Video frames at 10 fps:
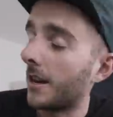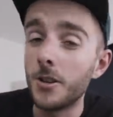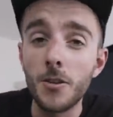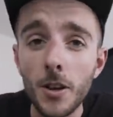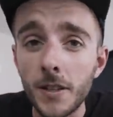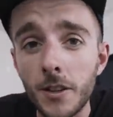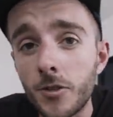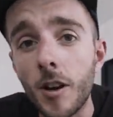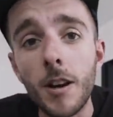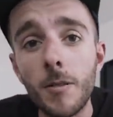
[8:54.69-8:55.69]
And you notice it
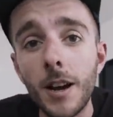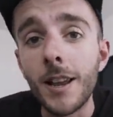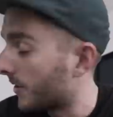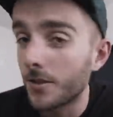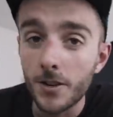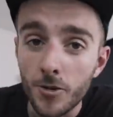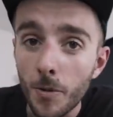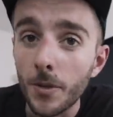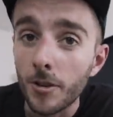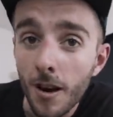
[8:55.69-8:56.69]
straight away. As soon as I
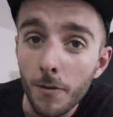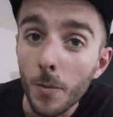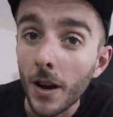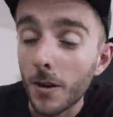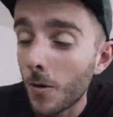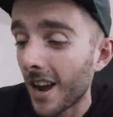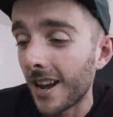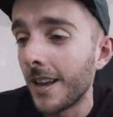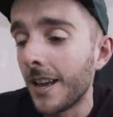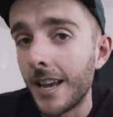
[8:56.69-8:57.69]
jump on the gravel bike, where